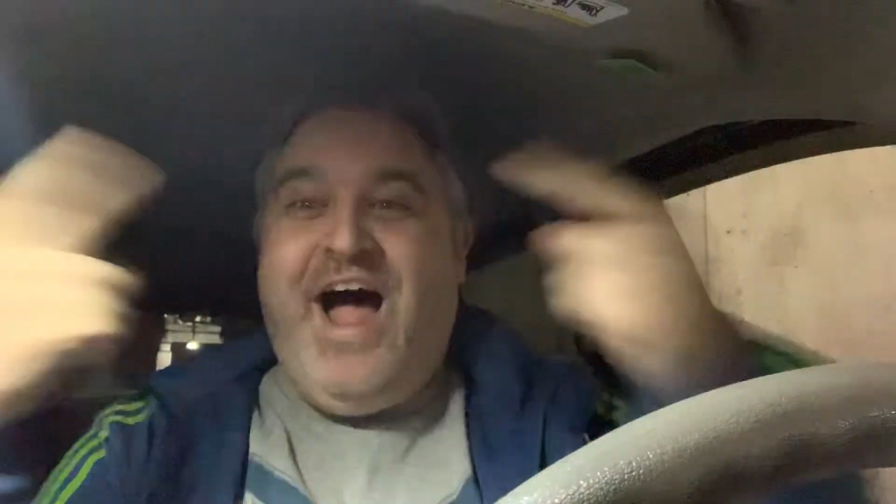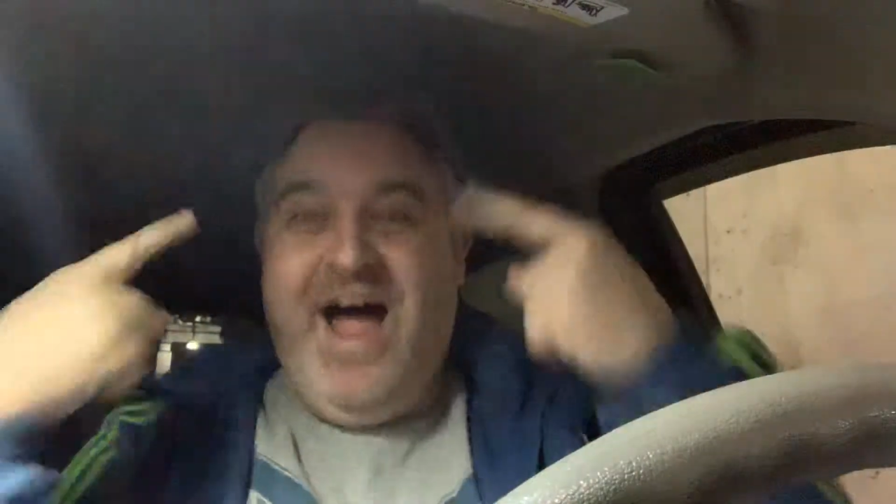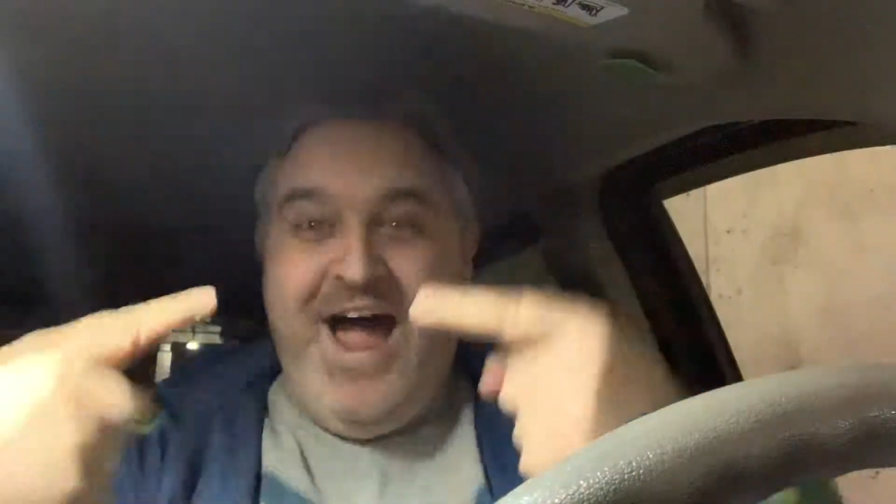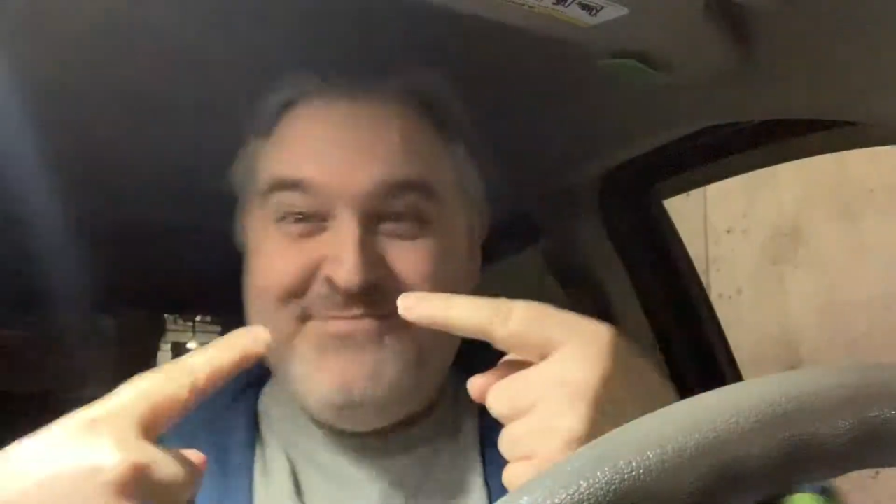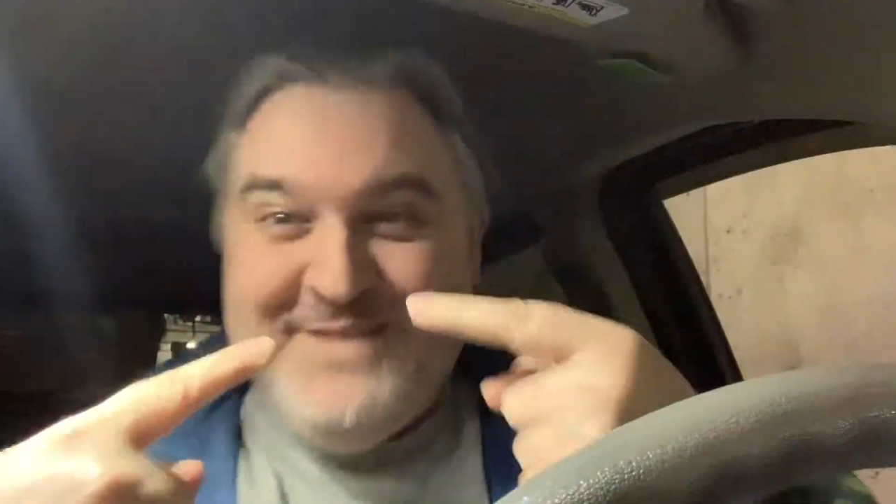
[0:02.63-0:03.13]

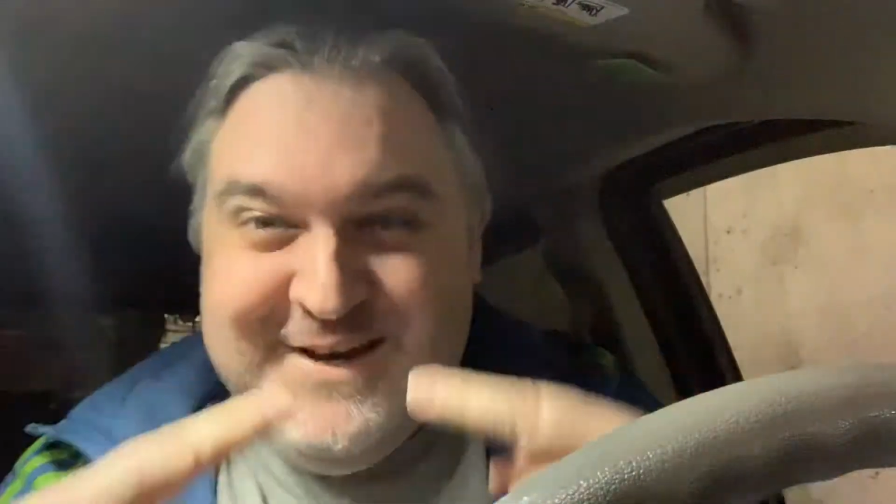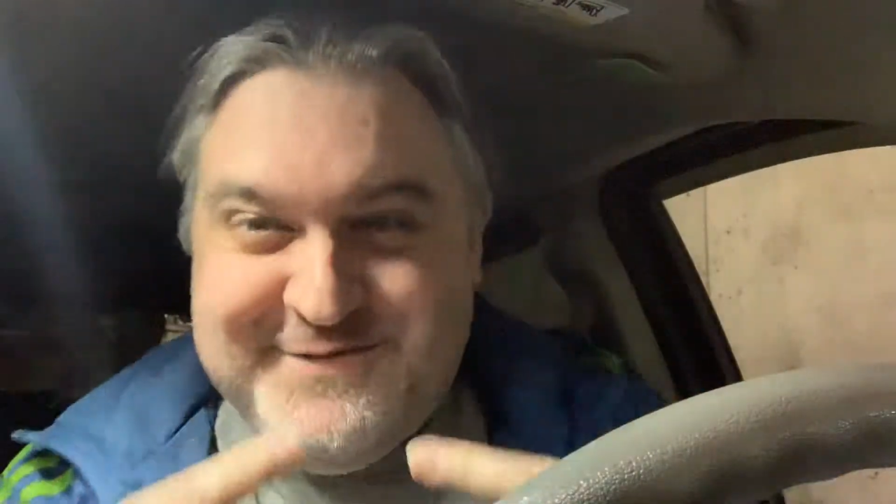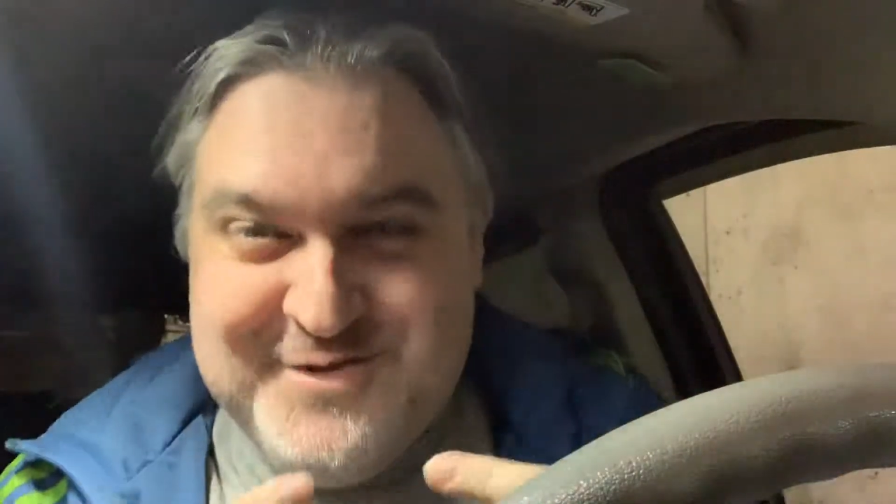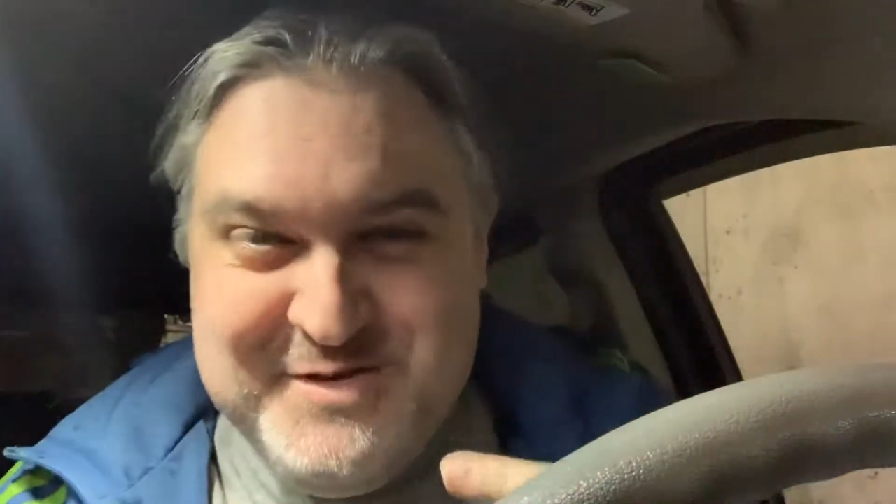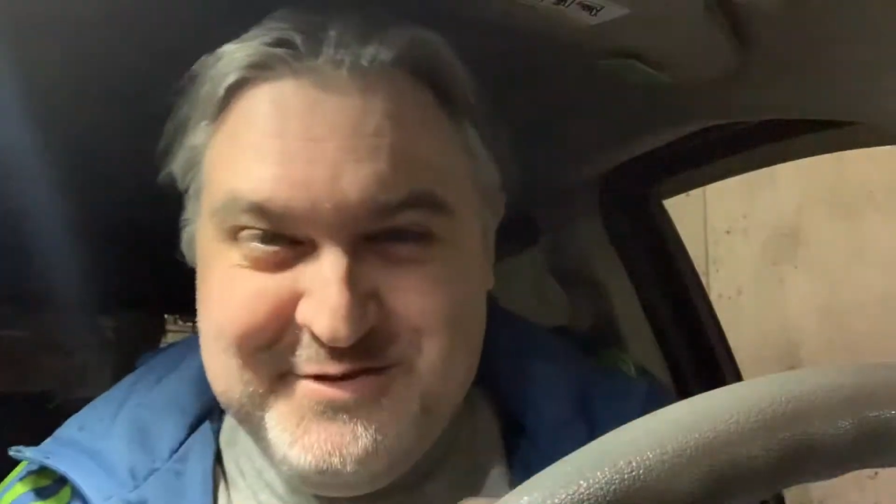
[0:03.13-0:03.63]
I'm ready
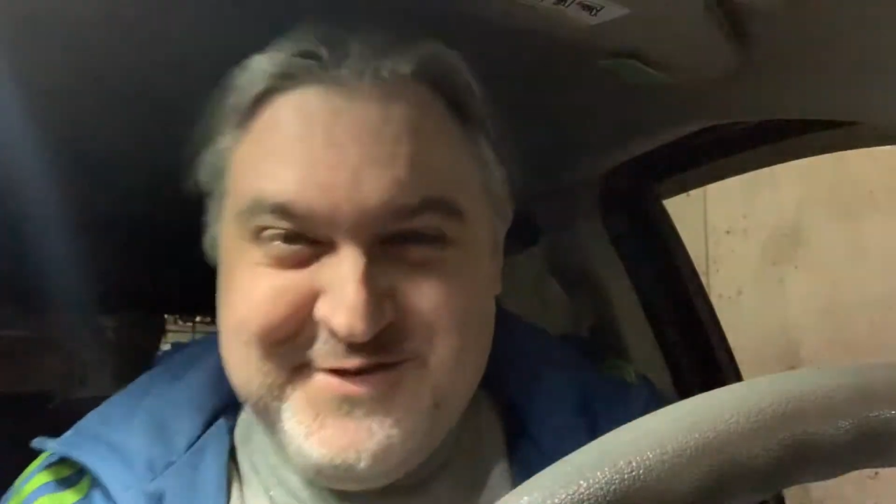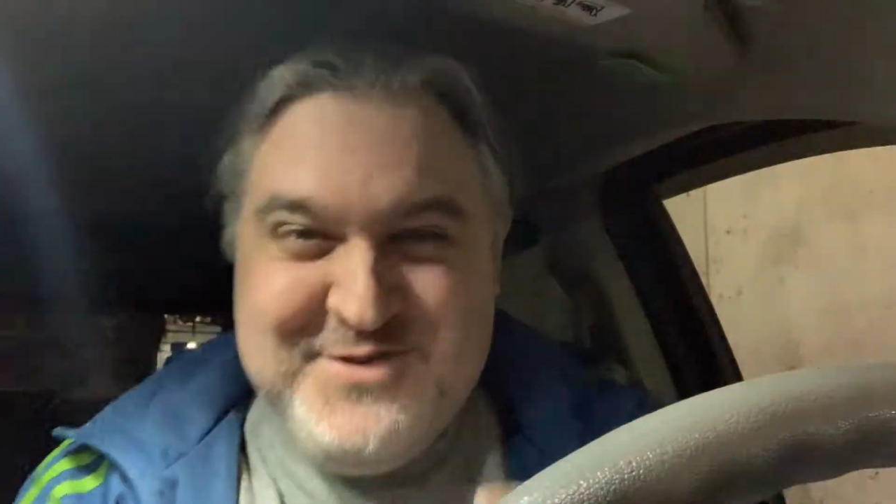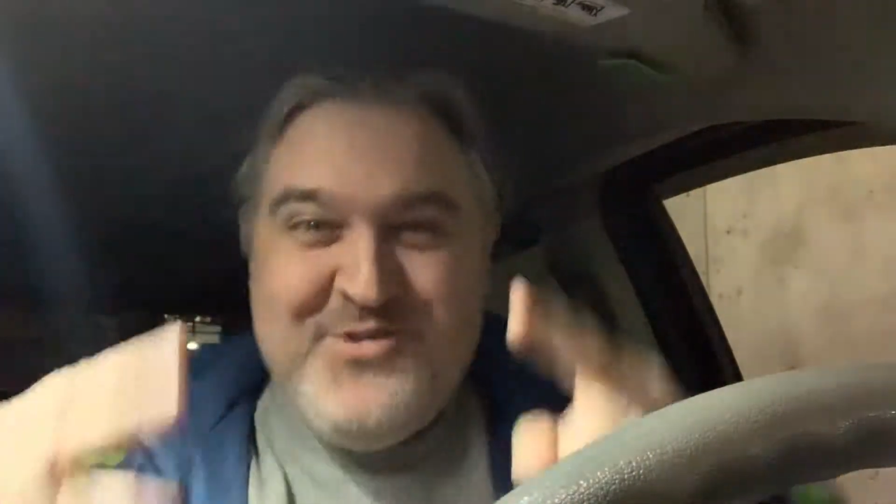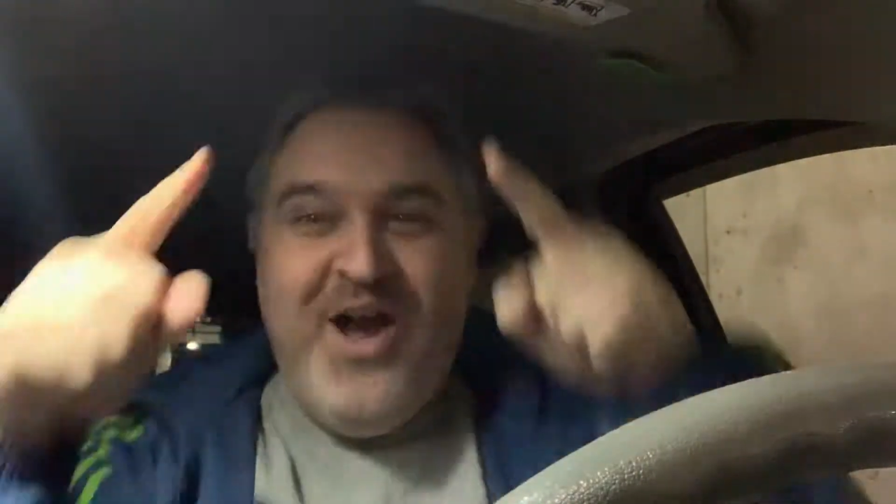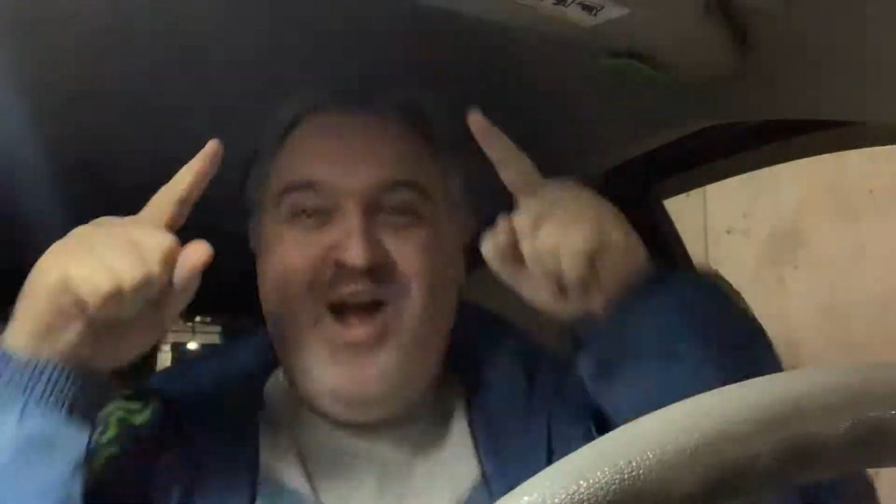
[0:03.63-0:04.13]
for a movie review.